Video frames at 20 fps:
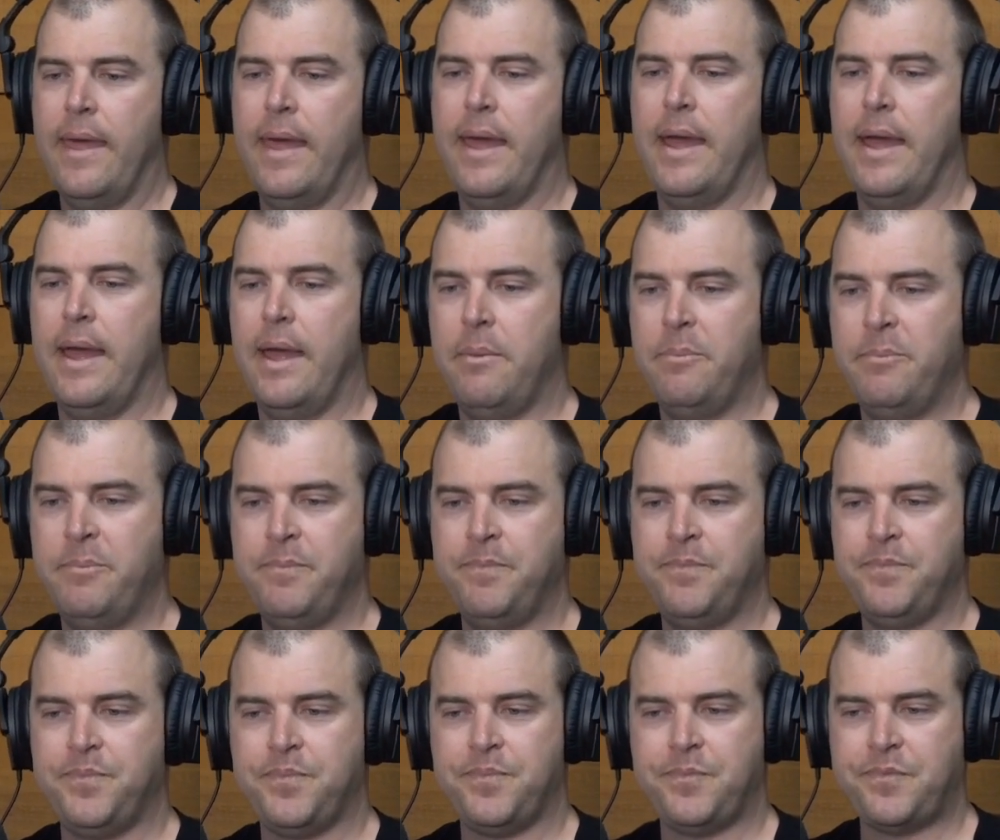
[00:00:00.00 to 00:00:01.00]
So
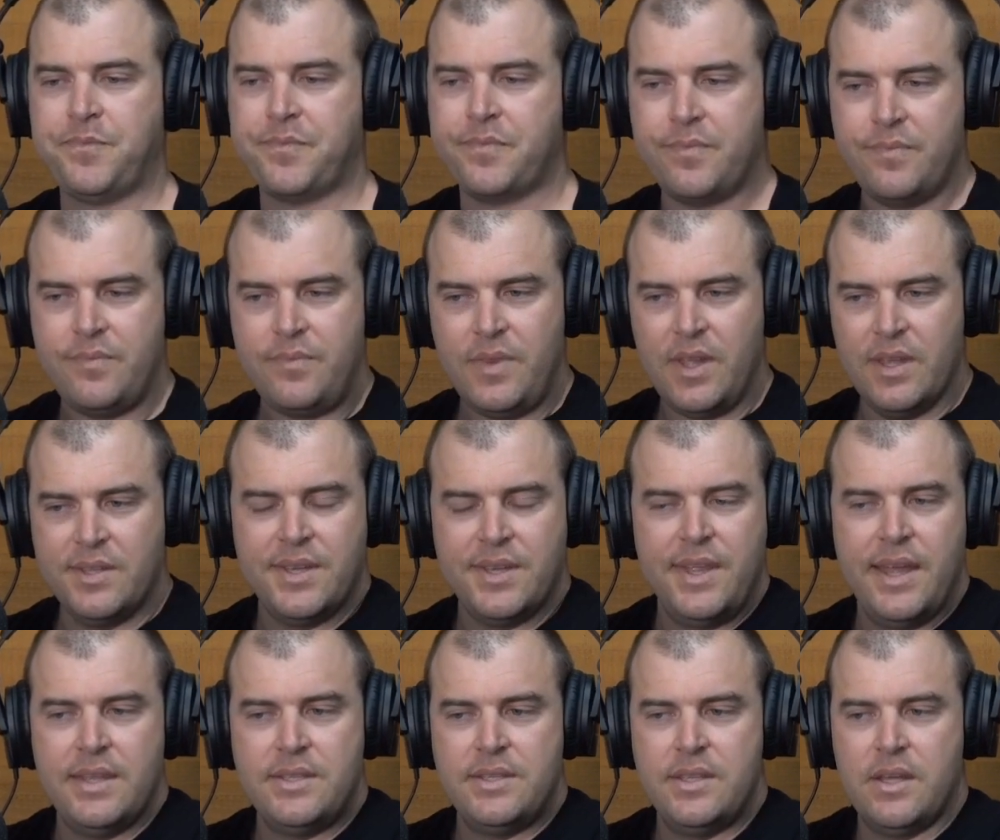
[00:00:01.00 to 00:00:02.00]

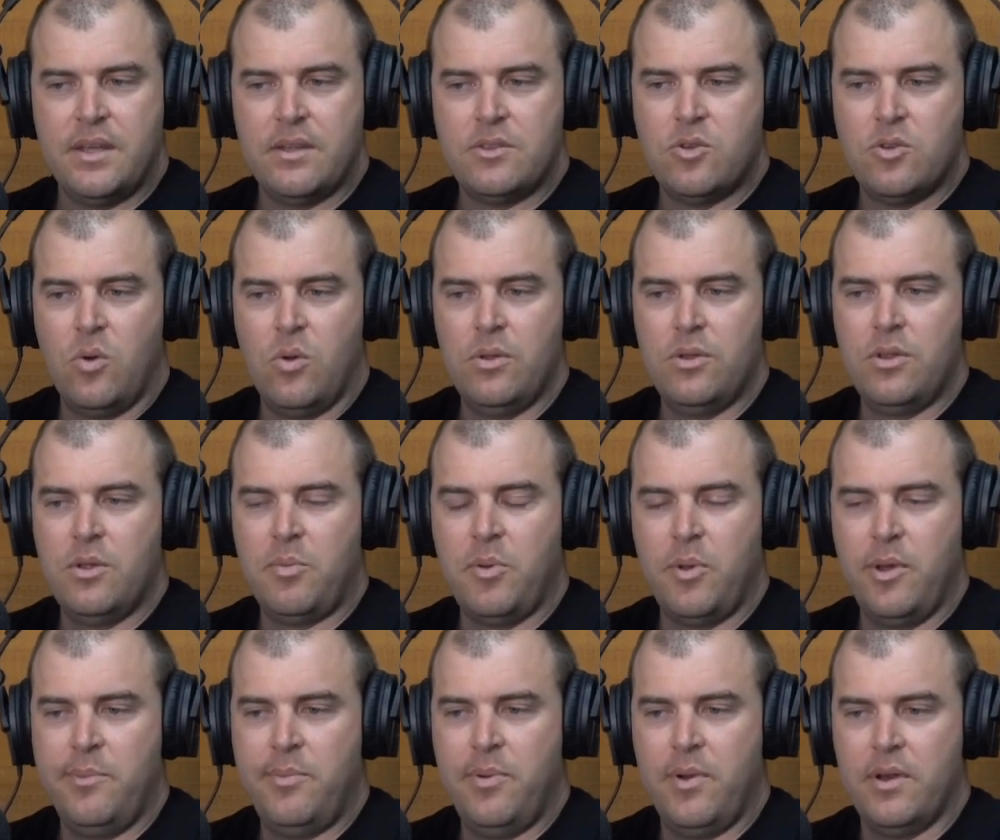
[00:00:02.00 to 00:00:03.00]
that's it. It's all in the
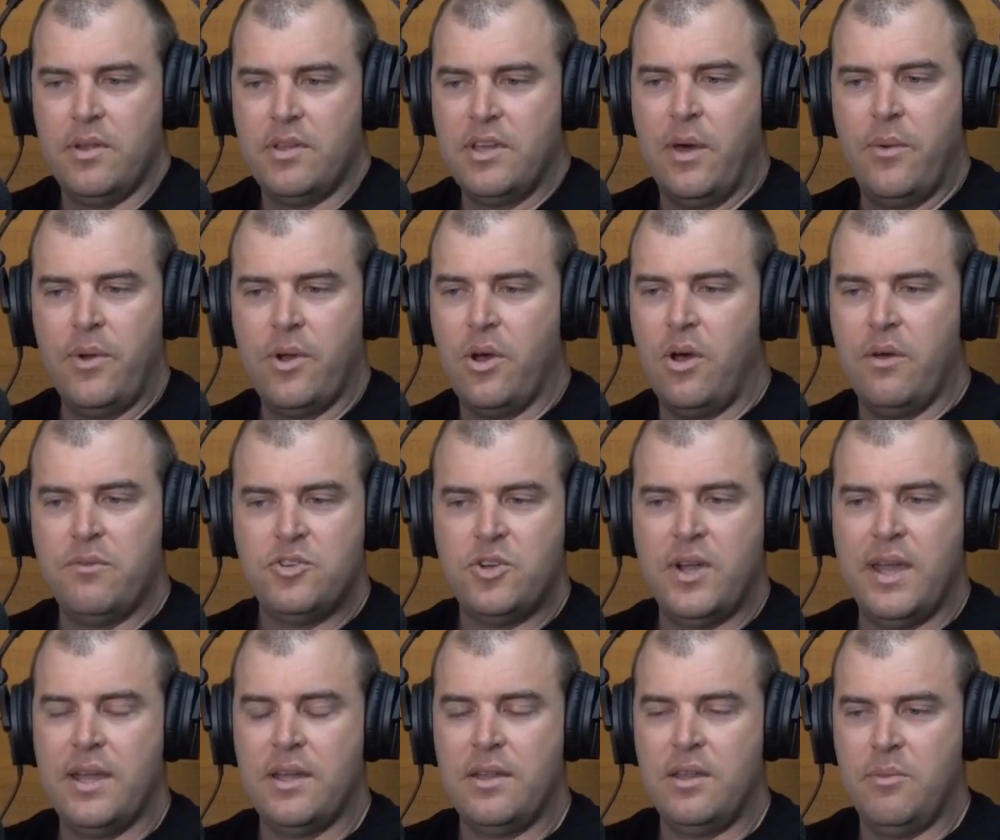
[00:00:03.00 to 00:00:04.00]
blueprint, going off
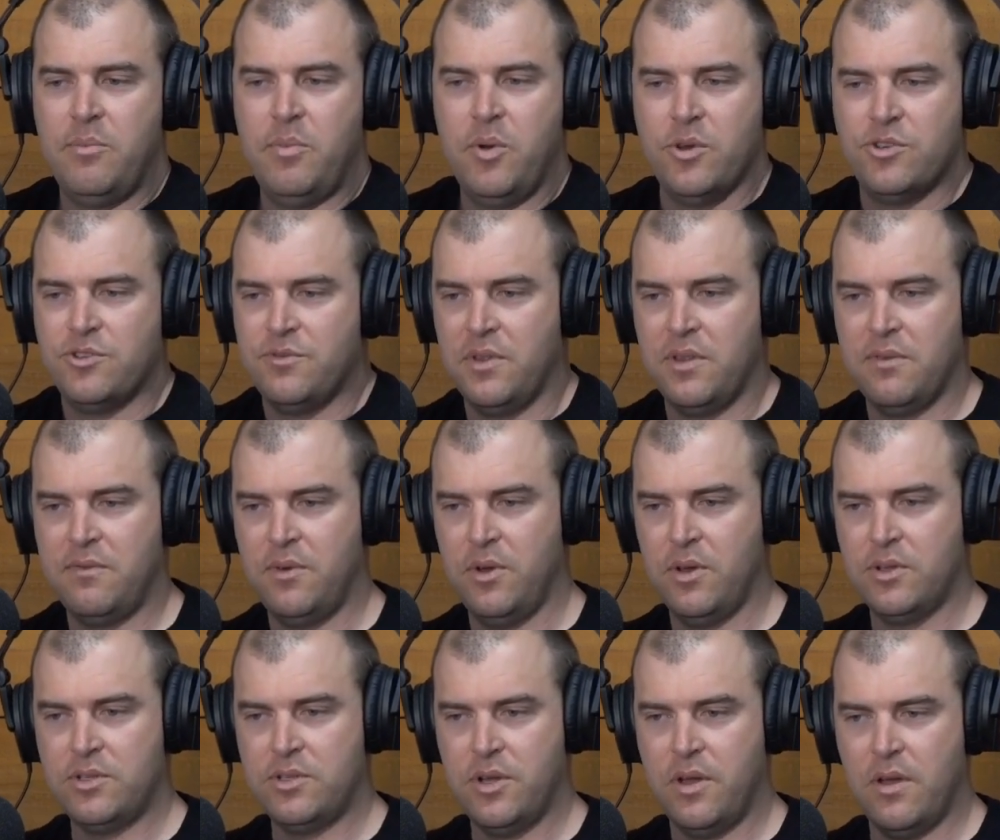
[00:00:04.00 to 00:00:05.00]
track in the bush for the
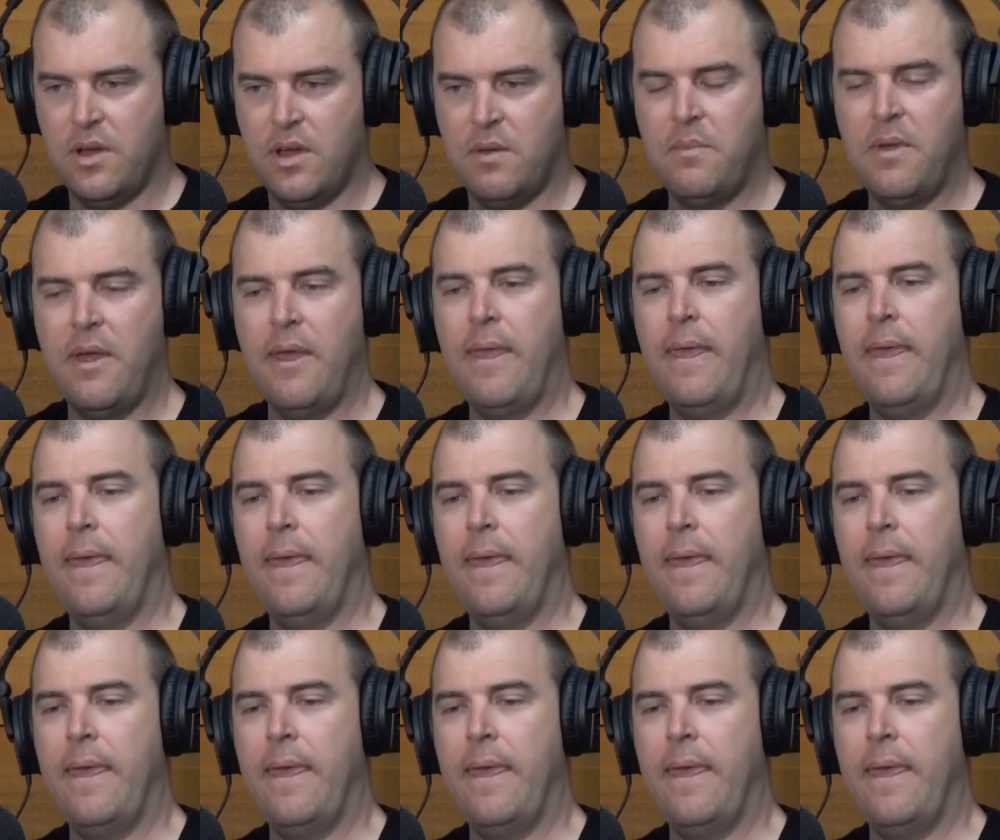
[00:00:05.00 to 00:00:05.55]
first time.